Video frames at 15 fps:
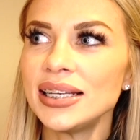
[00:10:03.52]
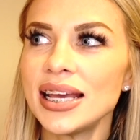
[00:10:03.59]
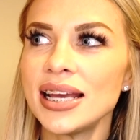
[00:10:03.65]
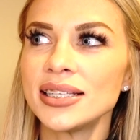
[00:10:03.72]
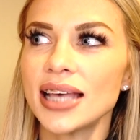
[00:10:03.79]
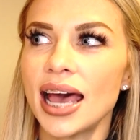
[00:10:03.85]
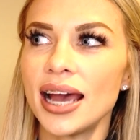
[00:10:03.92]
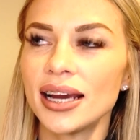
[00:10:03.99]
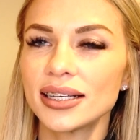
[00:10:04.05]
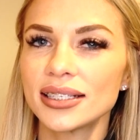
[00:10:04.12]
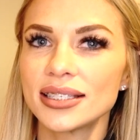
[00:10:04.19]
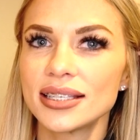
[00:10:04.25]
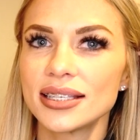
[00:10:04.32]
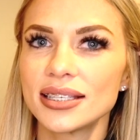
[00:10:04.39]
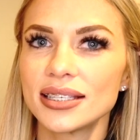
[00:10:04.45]
Days
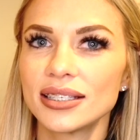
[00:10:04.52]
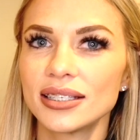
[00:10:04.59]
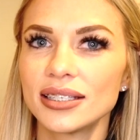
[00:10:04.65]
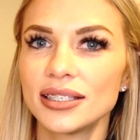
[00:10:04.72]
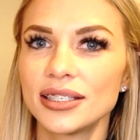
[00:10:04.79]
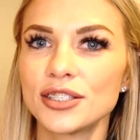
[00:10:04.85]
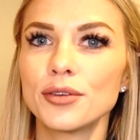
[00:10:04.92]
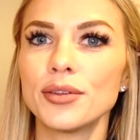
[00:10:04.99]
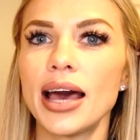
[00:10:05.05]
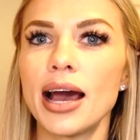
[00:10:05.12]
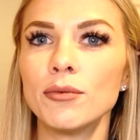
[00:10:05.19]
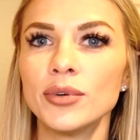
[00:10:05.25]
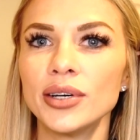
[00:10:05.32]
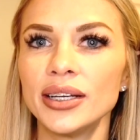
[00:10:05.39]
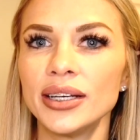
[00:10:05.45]
X. So
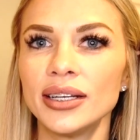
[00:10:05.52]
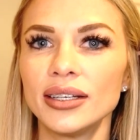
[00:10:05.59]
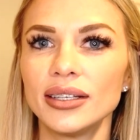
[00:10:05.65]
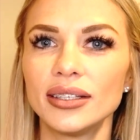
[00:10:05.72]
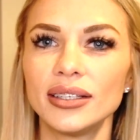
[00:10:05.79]
that one,